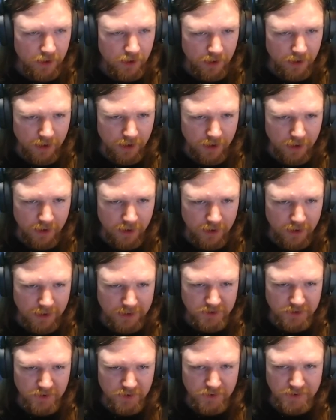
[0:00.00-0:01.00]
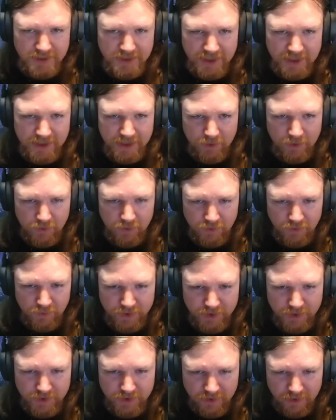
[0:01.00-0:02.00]
Uh, let's go and attack that one. We're
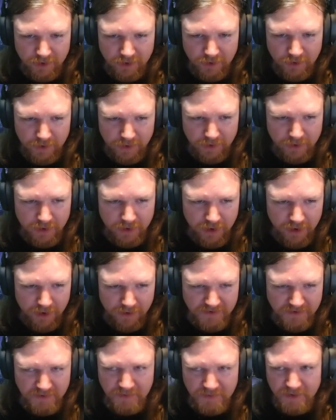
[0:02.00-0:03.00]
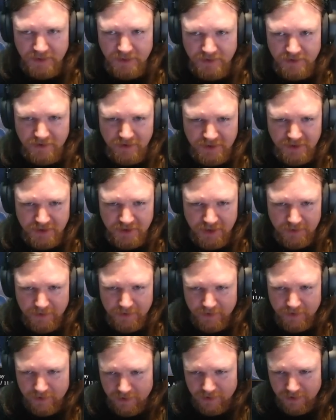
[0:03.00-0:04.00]
just going to go and carve some of these guys up.
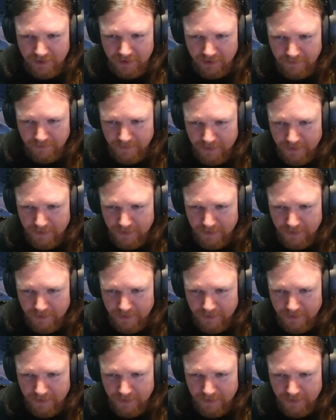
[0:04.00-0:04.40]
Kill them.